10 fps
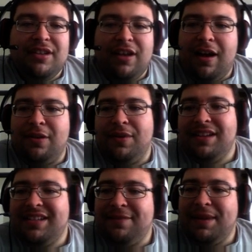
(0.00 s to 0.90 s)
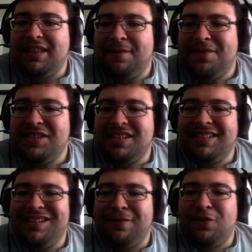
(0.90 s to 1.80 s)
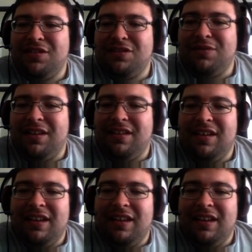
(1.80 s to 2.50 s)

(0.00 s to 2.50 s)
conquest have made them physically diverse as well.